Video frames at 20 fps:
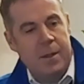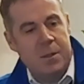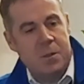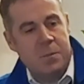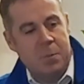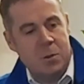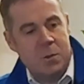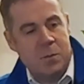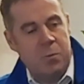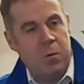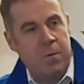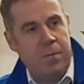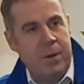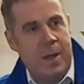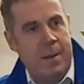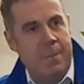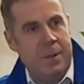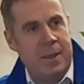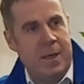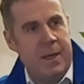Yeah, and there's much more
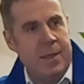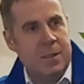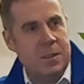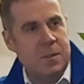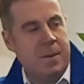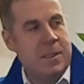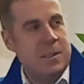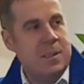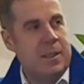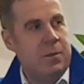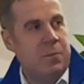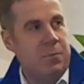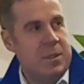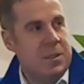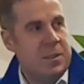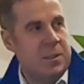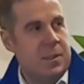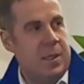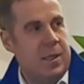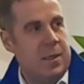of an appetite, especially in
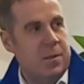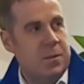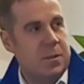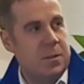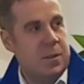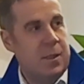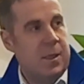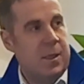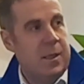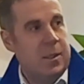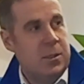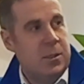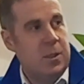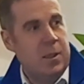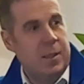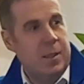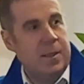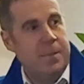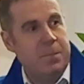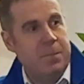recent years,
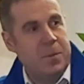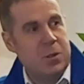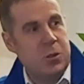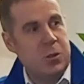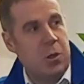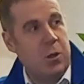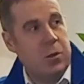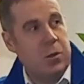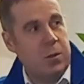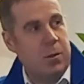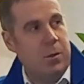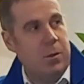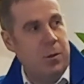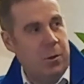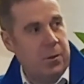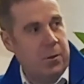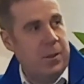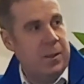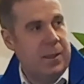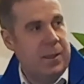to start
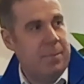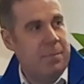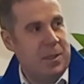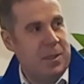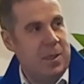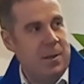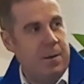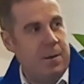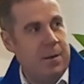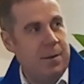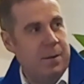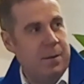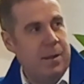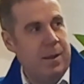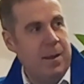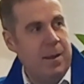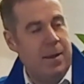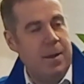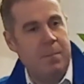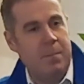looking at that material.
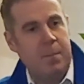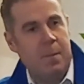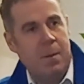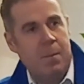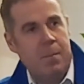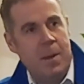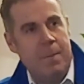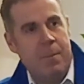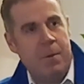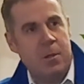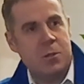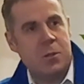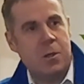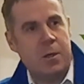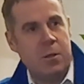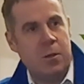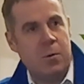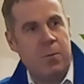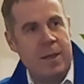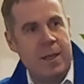People are
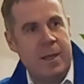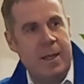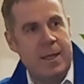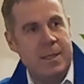starting to